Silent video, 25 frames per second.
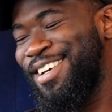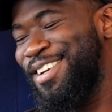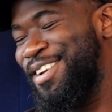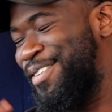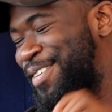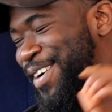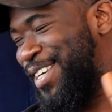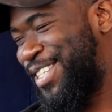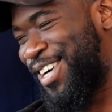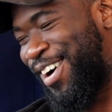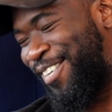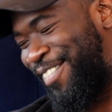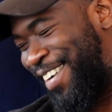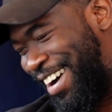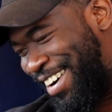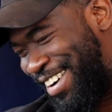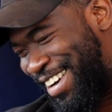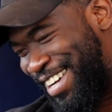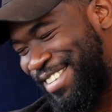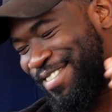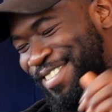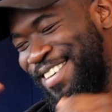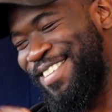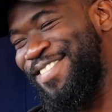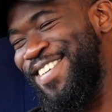you know much come
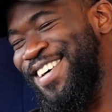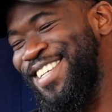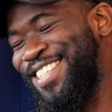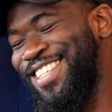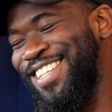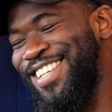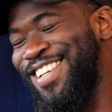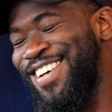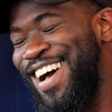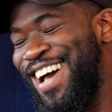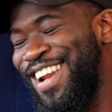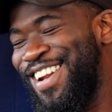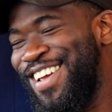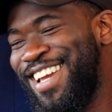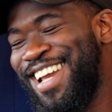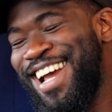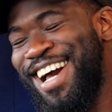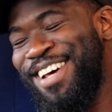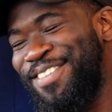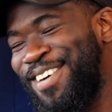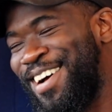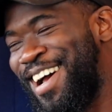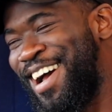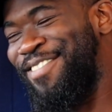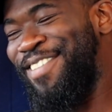arrest me, but you know, I know you
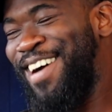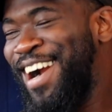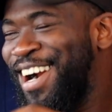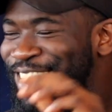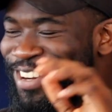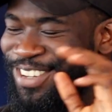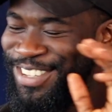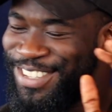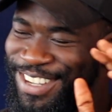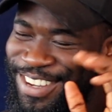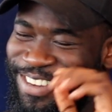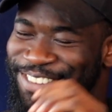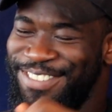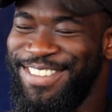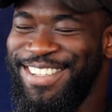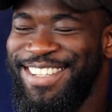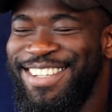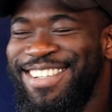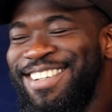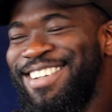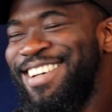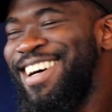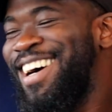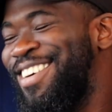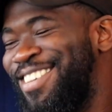guys yeah. were Microsoft. You
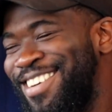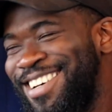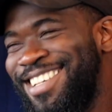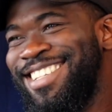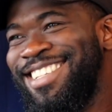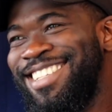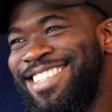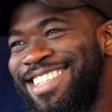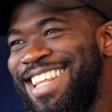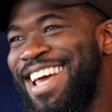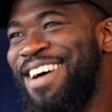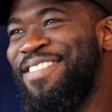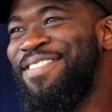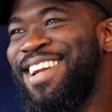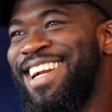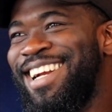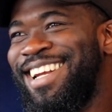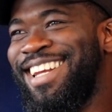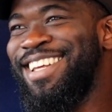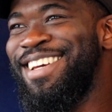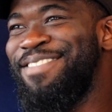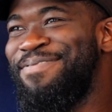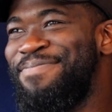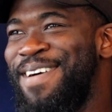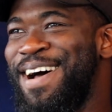know, I was
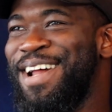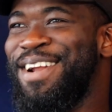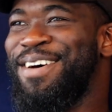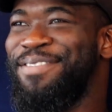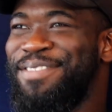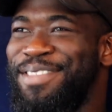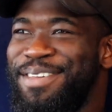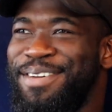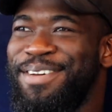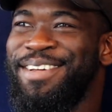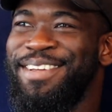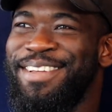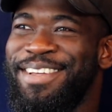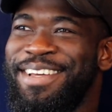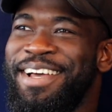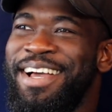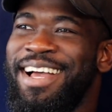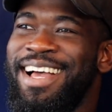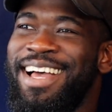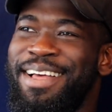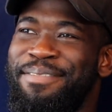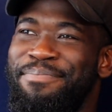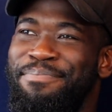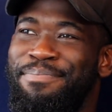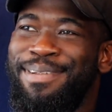definitely part of the
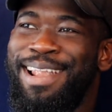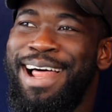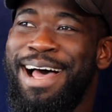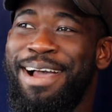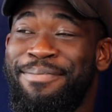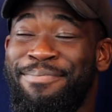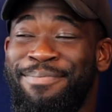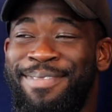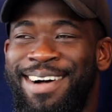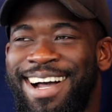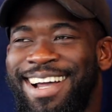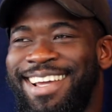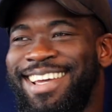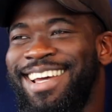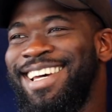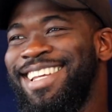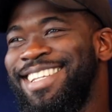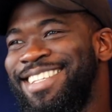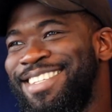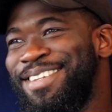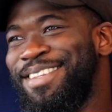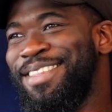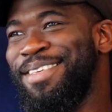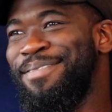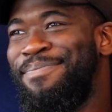nah. black
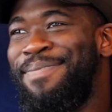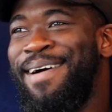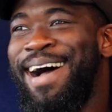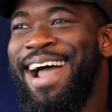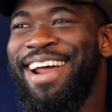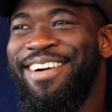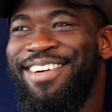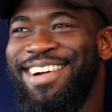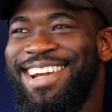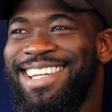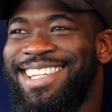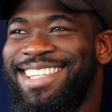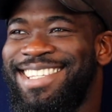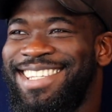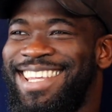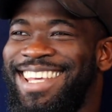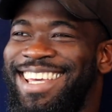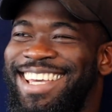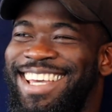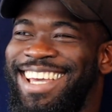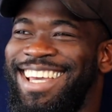market, the pirates.